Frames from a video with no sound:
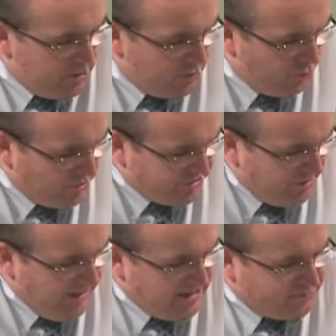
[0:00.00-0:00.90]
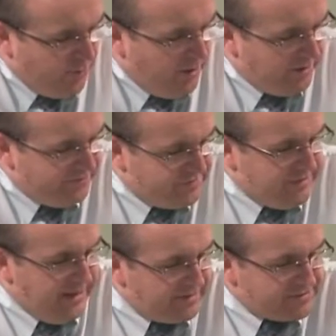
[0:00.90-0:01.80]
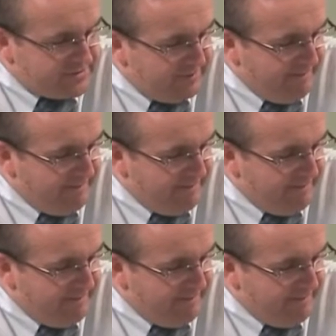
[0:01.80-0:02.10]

Notice the last part of the text.